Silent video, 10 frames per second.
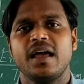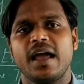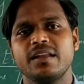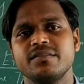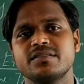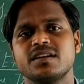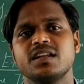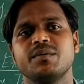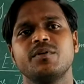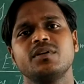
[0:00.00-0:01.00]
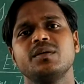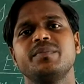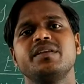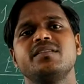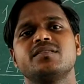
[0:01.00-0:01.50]
and we studied about the
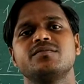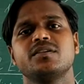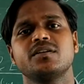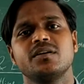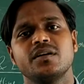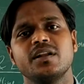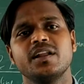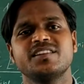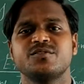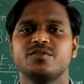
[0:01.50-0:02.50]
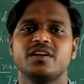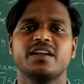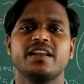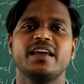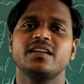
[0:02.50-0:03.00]
basic work related to the
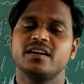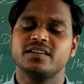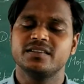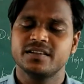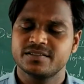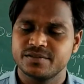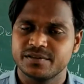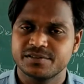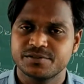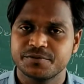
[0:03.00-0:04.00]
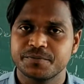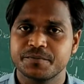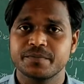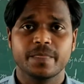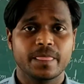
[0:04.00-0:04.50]
clay and other things also.
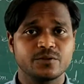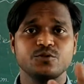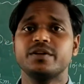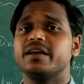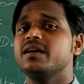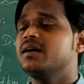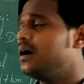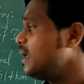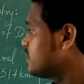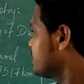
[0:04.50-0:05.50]
Today I'll